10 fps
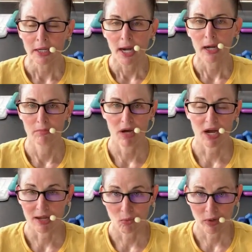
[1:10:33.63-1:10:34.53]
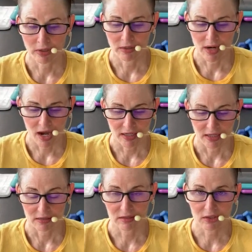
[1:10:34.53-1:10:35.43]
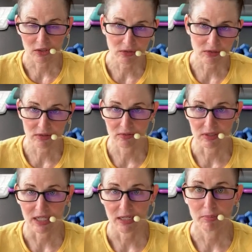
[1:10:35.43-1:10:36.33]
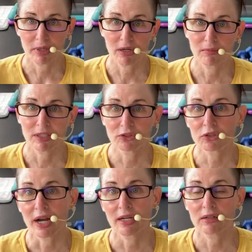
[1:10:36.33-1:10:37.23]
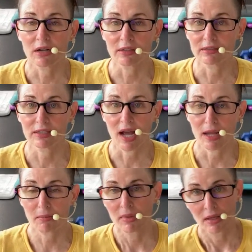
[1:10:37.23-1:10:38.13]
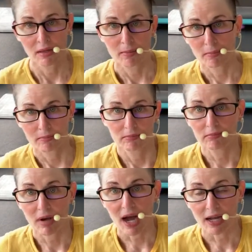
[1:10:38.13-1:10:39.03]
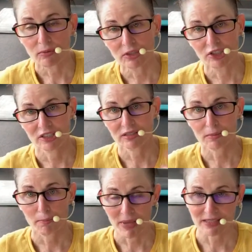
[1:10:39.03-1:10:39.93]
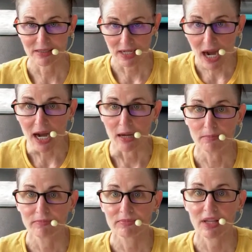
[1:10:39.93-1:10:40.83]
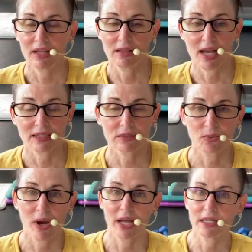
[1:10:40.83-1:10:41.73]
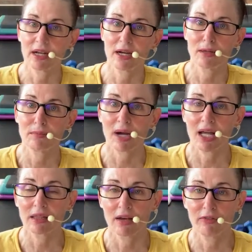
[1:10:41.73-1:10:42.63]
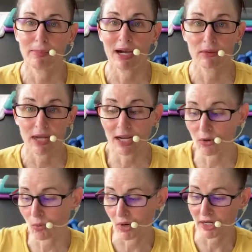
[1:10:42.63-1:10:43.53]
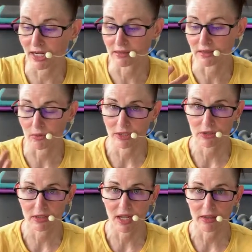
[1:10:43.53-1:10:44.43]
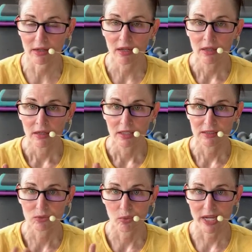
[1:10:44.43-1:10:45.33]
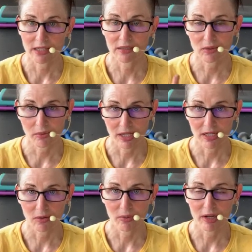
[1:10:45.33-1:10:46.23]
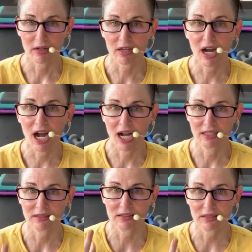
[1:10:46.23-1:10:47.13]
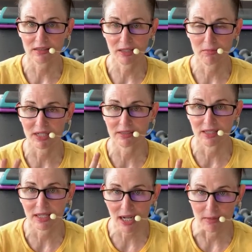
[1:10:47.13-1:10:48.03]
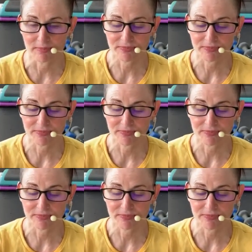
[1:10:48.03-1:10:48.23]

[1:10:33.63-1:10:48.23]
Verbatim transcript: Um, I would not exclusively pyramid train all the time. I would just mix it up. And that's what um, I love about our workouts that we do together is week to week, we are constantly mixing it up.